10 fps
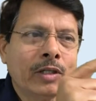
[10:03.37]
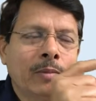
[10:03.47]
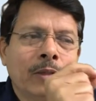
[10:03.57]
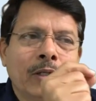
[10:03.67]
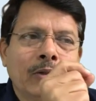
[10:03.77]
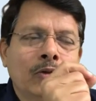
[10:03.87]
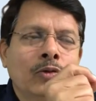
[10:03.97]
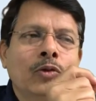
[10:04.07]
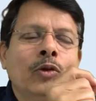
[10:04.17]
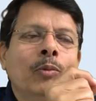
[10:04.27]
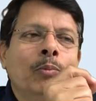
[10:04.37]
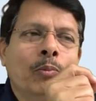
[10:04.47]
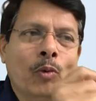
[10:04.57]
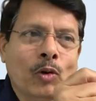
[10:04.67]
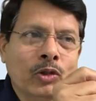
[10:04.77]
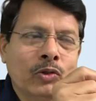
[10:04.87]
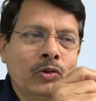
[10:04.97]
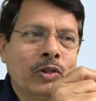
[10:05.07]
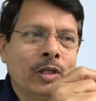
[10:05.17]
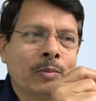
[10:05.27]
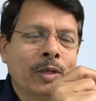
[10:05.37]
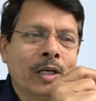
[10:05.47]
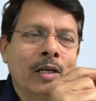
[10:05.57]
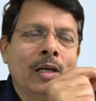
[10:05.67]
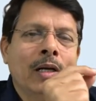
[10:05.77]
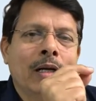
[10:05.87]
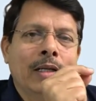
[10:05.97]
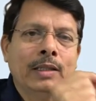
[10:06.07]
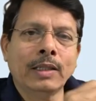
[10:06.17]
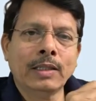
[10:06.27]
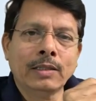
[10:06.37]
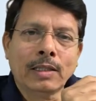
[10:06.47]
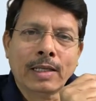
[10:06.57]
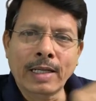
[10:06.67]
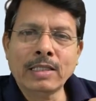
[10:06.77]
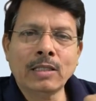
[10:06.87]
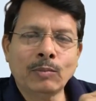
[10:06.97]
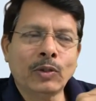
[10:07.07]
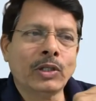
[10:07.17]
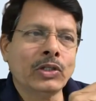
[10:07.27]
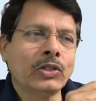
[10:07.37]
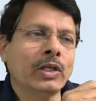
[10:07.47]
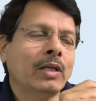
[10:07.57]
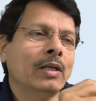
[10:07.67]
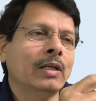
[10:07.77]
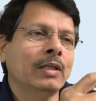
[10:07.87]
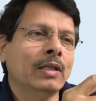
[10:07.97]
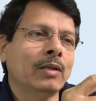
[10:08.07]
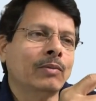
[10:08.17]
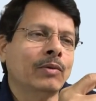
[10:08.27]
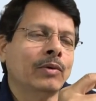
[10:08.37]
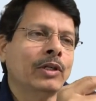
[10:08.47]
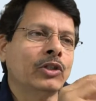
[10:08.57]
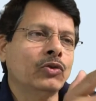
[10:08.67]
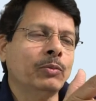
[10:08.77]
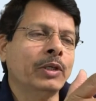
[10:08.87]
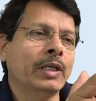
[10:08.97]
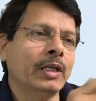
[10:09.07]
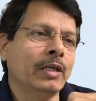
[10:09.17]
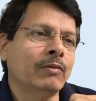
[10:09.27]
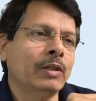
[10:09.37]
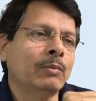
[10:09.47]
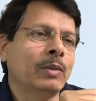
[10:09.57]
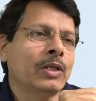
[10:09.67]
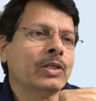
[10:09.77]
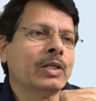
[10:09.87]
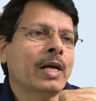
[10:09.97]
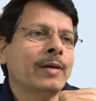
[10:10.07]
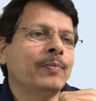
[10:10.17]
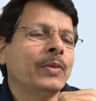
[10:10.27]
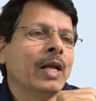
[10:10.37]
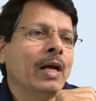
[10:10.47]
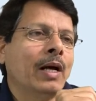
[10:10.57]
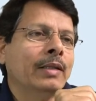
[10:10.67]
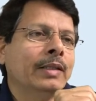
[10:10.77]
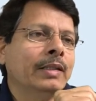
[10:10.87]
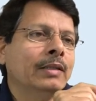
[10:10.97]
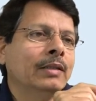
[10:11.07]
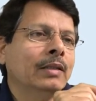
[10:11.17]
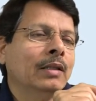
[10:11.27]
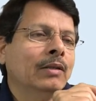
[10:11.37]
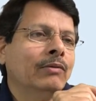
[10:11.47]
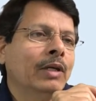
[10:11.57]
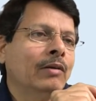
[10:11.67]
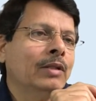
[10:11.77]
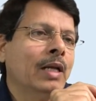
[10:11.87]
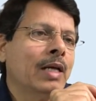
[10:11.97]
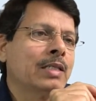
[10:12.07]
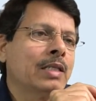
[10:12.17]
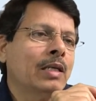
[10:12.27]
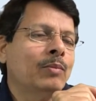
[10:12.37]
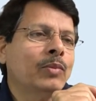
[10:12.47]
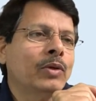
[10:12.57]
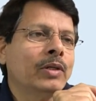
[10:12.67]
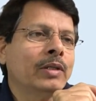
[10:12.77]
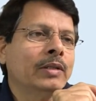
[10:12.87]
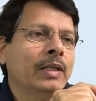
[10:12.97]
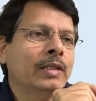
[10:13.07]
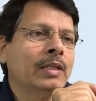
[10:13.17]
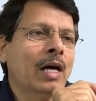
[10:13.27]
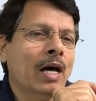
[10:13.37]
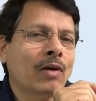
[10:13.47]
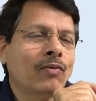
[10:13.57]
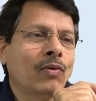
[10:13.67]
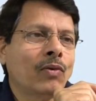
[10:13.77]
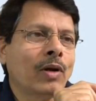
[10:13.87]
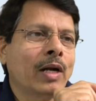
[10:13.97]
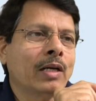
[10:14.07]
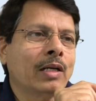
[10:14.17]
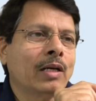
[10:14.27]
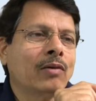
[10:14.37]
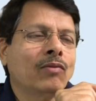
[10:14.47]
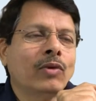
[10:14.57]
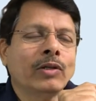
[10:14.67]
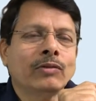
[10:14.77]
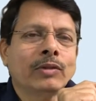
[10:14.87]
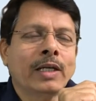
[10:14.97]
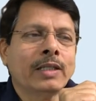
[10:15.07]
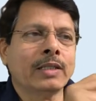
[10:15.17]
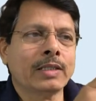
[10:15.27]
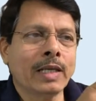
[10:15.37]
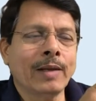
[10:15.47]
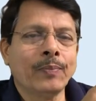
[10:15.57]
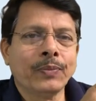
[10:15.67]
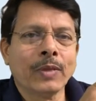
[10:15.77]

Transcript: terminal to positive terminal, and there is a rise in potential, therefore it should be taken with plus sign. And then we have the last component, that is R4, and current flowing through that is say